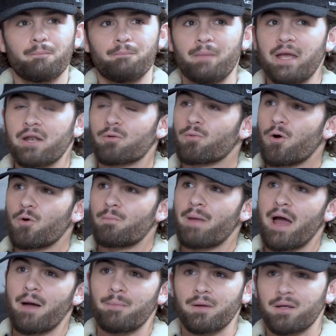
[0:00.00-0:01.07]
Made a
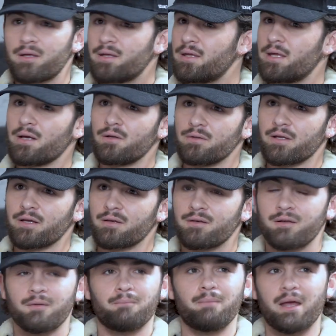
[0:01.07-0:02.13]
roadmap, killed it.
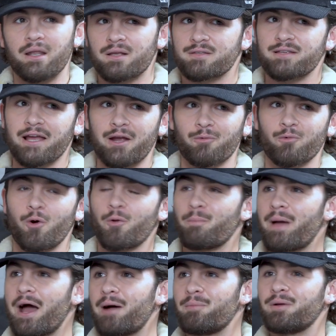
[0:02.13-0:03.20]
Made a second
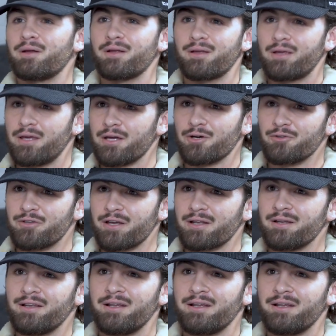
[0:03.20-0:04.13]
roadmap, killed it.